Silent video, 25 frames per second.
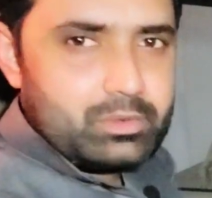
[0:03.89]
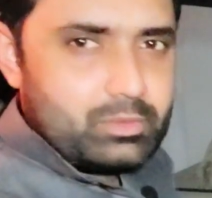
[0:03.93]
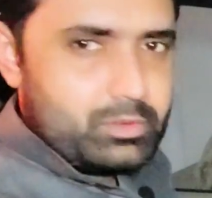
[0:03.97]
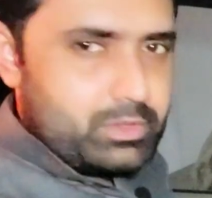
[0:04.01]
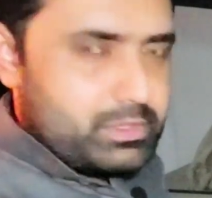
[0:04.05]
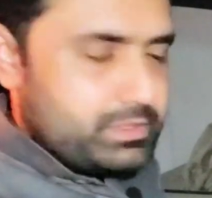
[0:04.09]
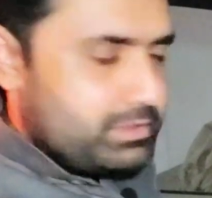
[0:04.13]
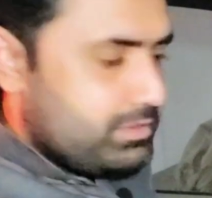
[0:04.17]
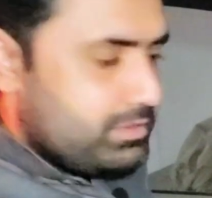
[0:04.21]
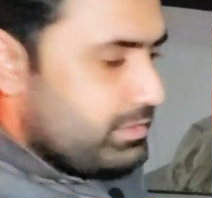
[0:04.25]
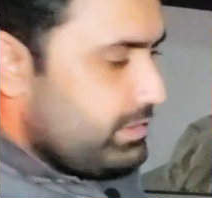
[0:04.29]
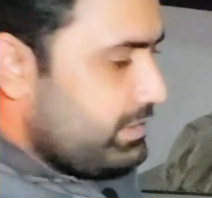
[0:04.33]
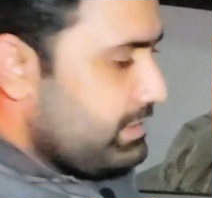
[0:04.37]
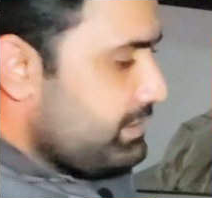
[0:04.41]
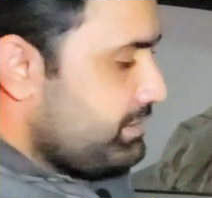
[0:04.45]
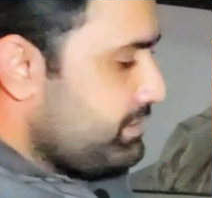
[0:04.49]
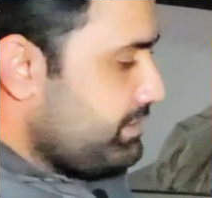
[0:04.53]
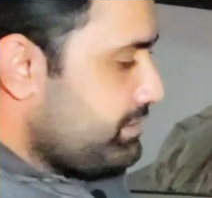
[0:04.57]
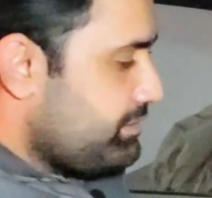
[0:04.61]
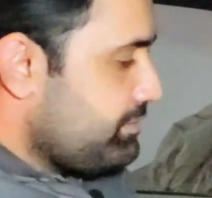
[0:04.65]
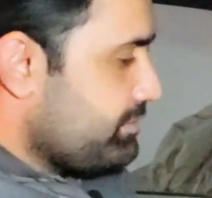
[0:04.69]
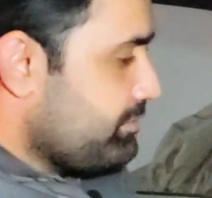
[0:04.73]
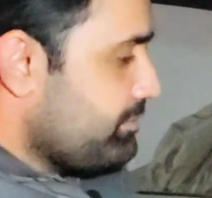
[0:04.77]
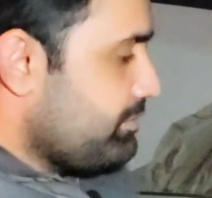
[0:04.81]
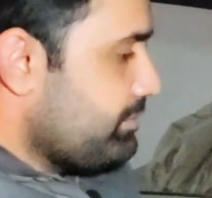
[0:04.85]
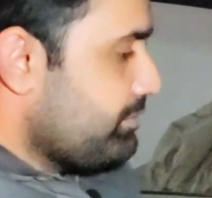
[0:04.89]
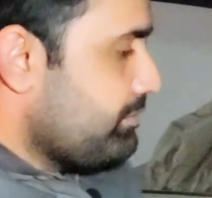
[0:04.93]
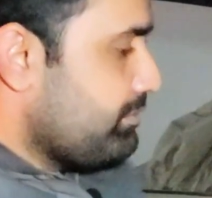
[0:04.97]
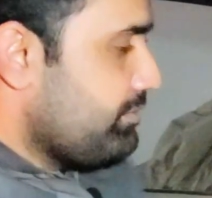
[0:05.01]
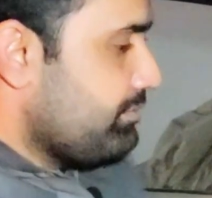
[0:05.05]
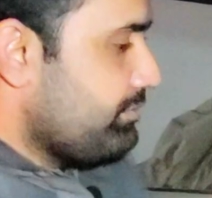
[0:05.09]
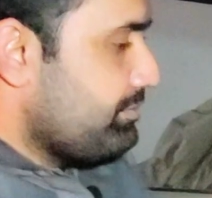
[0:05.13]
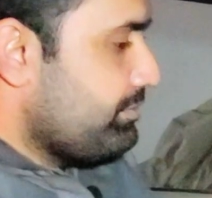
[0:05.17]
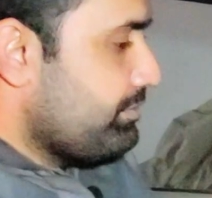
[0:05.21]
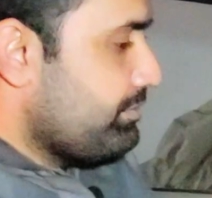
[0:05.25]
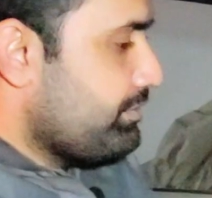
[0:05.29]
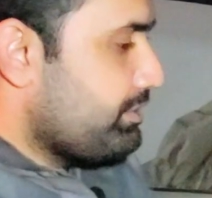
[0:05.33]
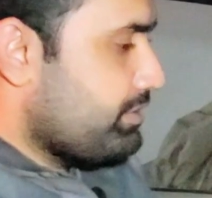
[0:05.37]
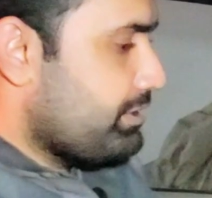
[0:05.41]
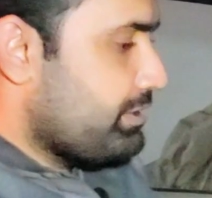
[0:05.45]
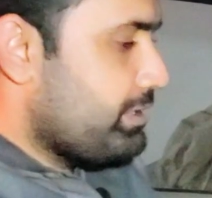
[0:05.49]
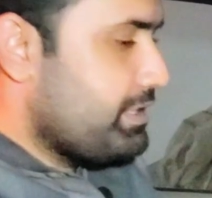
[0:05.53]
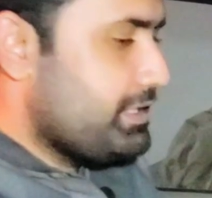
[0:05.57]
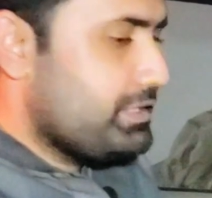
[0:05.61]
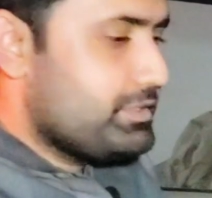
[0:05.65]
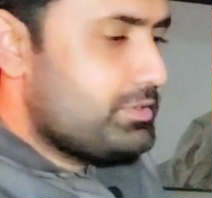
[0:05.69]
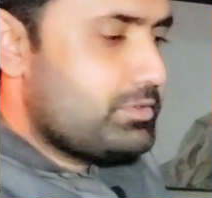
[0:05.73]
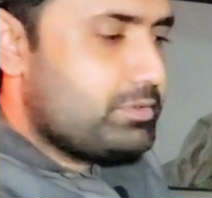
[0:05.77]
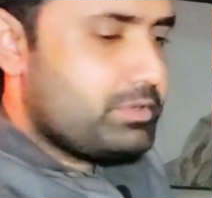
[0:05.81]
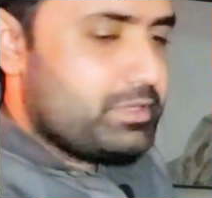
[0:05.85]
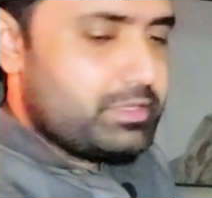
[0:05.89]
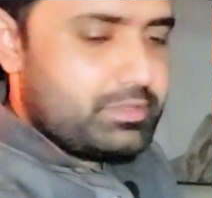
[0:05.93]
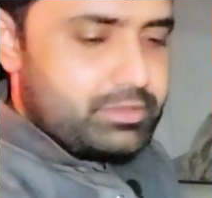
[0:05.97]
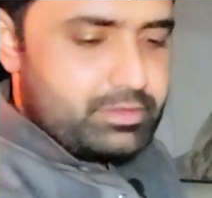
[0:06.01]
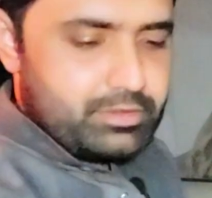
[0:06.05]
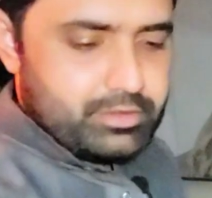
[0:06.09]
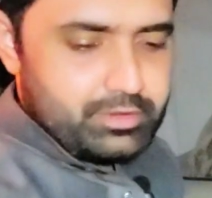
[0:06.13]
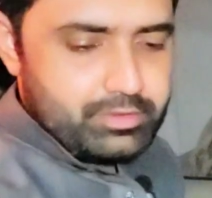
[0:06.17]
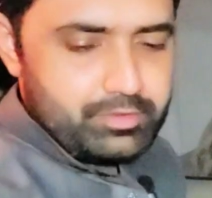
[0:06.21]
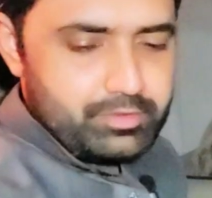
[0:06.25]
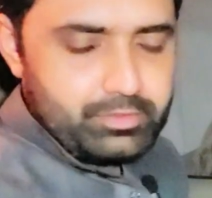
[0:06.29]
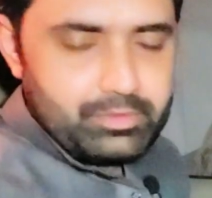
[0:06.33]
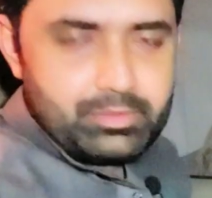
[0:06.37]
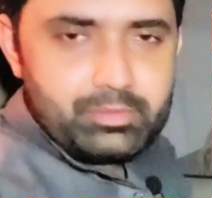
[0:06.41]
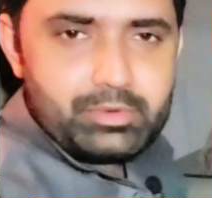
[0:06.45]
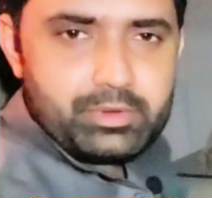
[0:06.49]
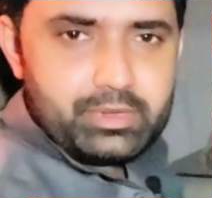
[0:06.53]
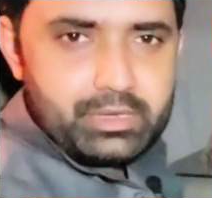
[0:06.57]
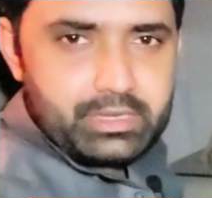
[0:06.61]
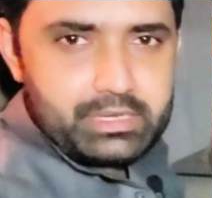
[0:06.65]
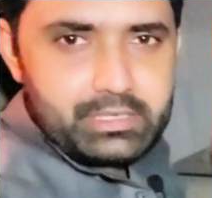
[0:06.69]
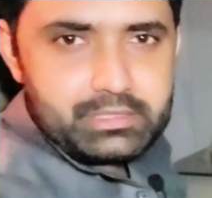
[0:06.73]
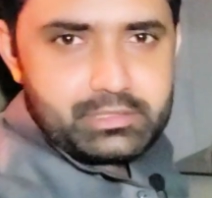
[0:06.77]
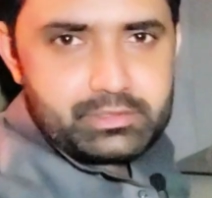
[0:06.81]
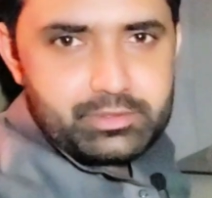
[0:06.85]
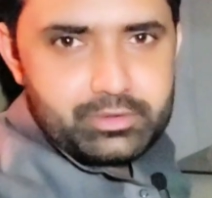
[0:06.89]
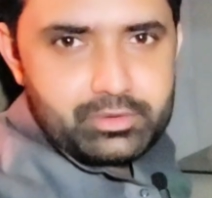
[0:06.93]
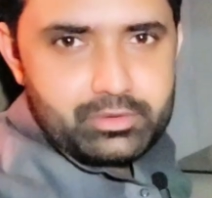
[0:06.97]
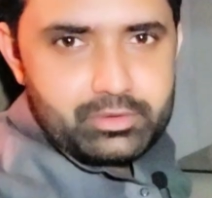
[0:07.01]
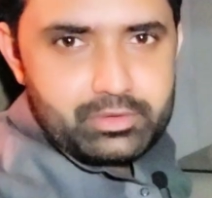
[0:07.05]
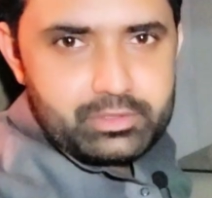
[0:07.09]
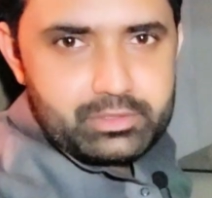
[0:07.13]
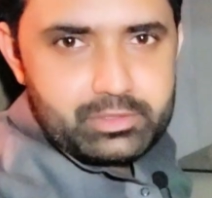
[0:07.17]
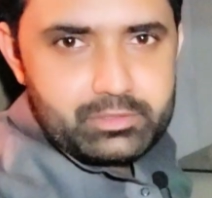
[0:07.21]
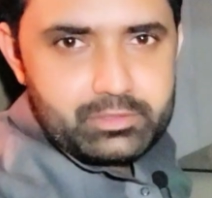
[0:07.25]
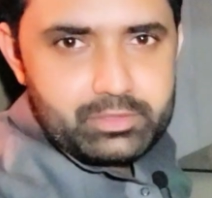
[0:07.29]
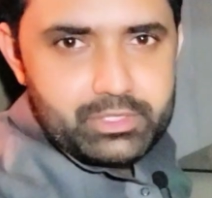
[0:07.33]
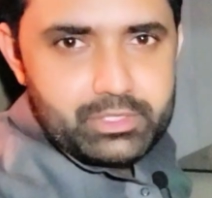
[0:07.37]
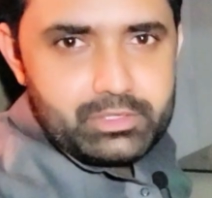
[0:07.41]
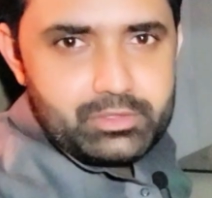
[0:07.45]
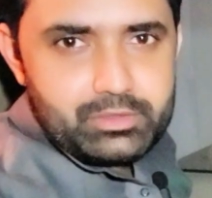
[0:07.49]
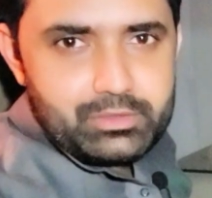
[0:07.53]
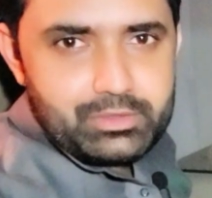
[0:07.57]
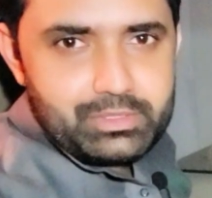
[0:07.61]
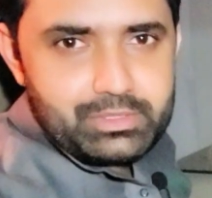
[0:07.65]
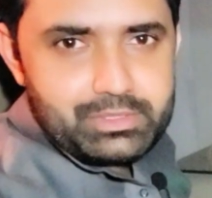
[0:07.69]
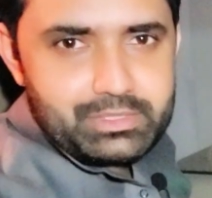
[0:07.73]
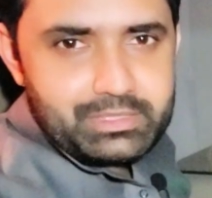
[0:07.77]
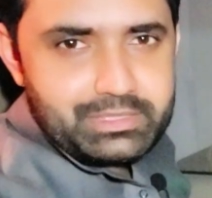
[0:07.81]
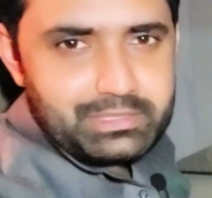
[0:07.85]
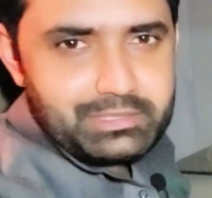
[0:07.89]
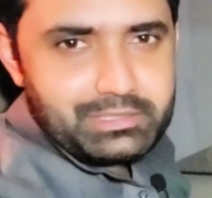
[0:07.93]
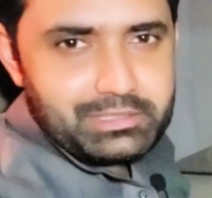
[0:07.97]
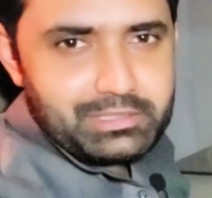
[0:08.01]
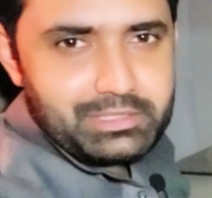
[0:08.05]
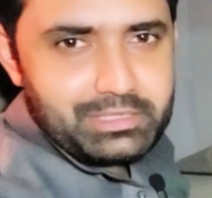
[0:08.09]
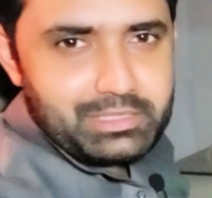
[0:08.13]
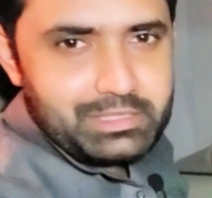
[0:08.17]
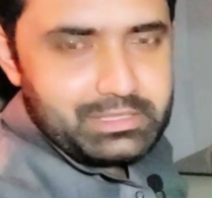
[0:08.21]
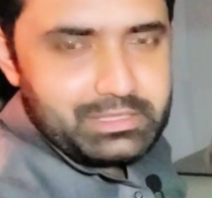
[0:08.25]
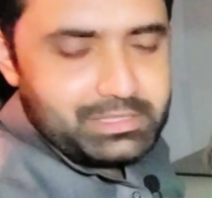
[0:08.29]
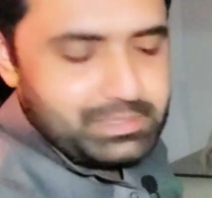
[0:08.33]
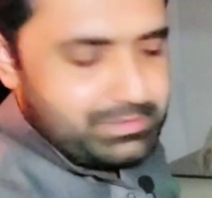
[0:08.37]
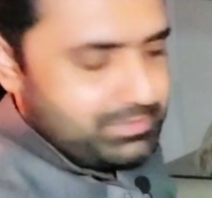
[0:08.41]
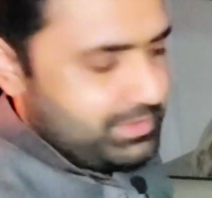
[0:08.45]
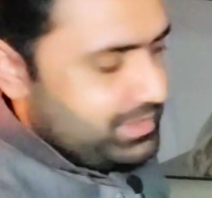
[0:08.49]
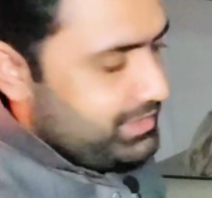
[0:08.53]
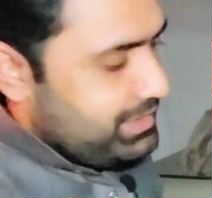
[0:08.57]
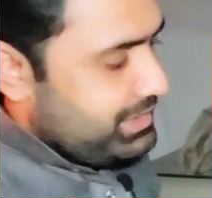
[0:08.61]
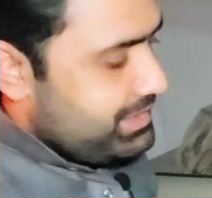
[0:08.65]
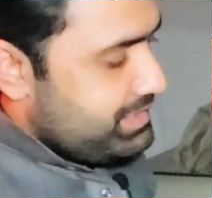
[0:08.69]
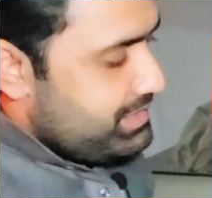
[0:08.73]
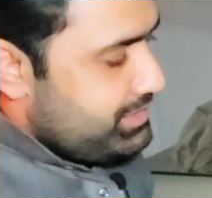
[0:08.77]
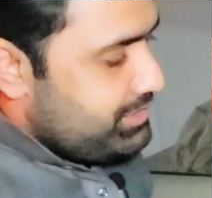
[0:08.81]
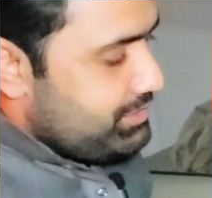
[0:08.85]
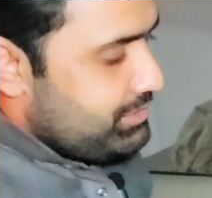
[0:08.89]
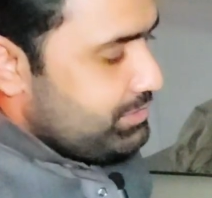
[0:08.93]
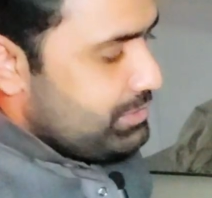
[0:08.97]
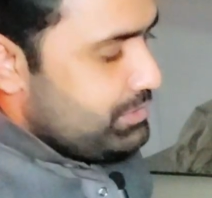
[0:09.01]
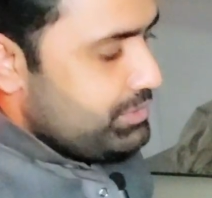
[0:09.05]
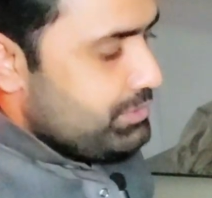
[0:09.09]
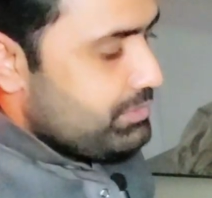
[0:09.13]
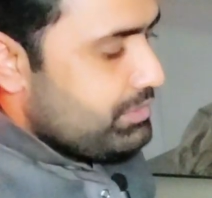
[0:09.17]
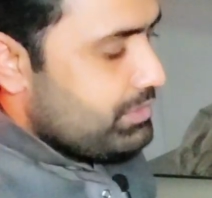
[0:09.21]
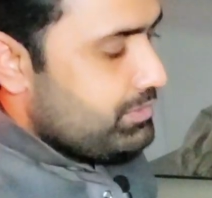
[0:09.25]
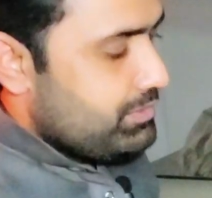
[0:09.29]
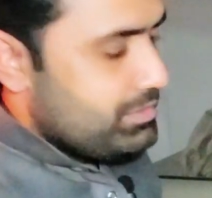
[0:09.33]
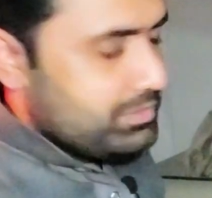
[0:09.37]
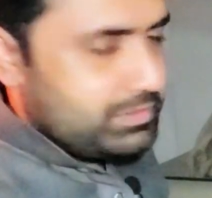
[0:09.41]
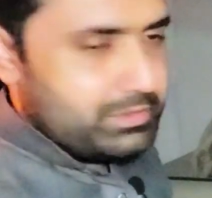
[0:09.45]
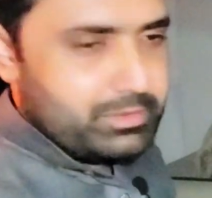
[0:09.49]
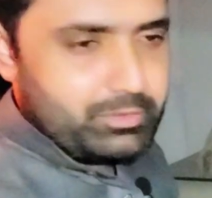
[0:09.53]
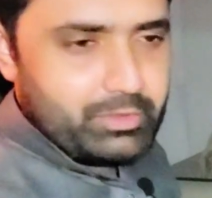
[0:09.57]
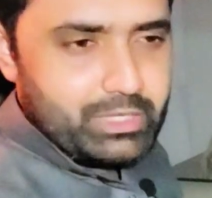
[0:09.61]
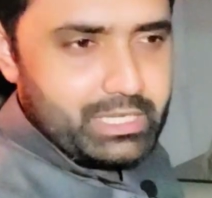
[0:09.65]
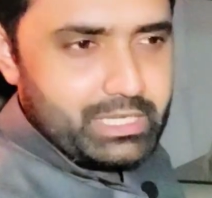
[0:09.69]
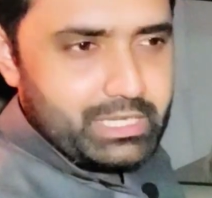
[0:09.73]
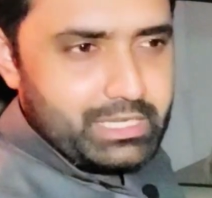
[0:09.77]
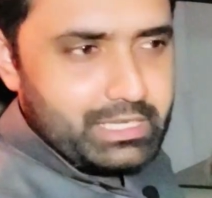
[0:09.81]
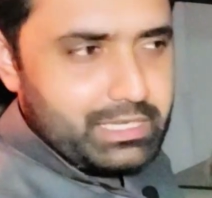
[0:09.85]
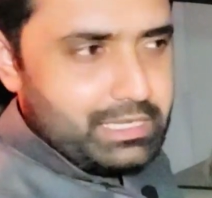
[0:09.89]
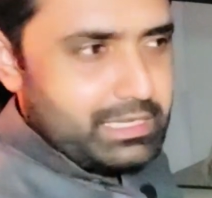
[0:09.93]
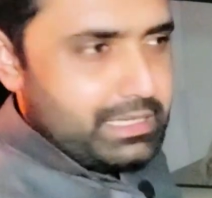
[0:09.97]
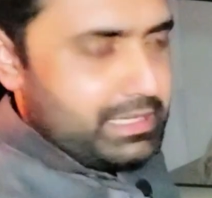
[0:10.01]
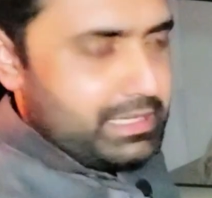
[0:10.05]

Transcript: was related to cars, so I thought let's record the video inside the car as well and show you along the way.